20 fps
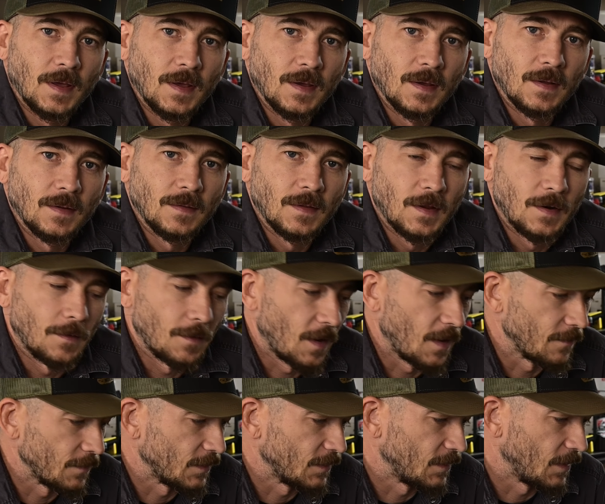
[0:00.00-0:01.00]
and they don't
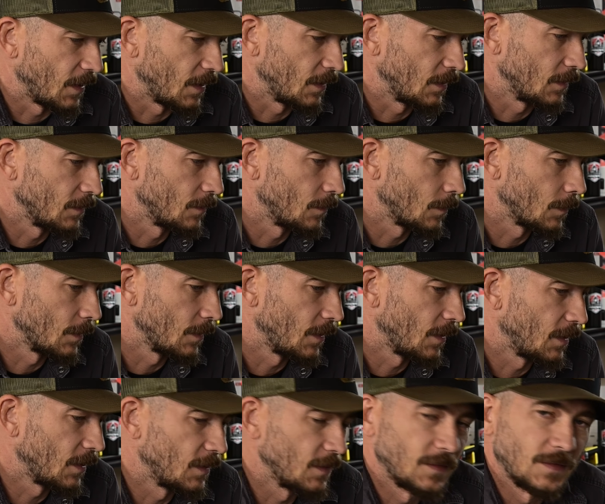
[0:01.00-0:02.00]
have a say in it, nor do
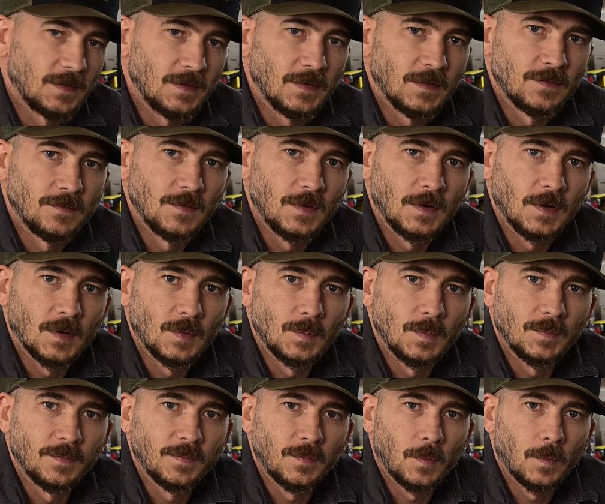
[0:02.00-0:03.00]
they get to see this video
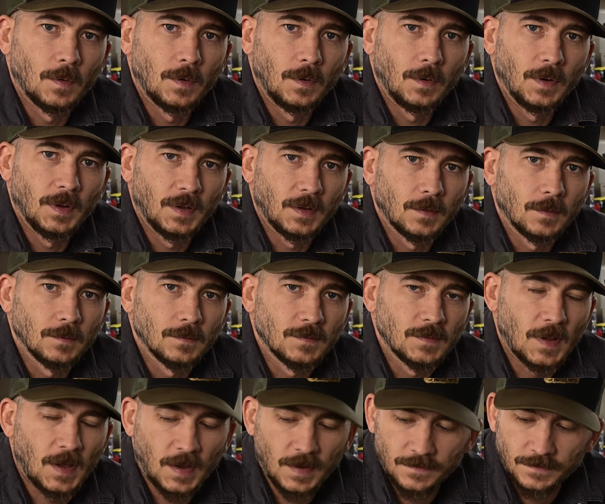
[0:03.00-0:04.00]
before it
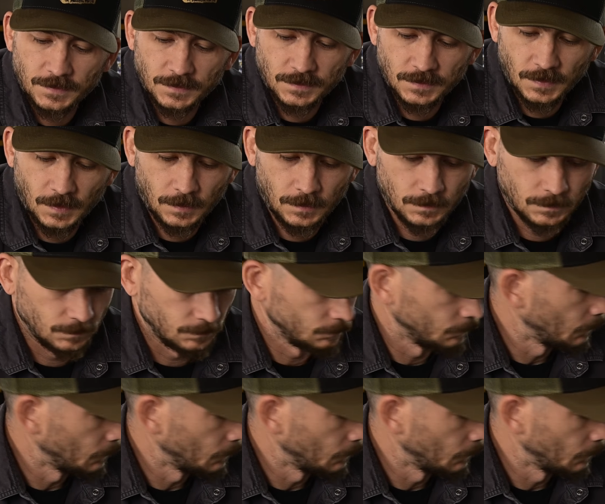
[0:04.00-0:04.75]
goes live. So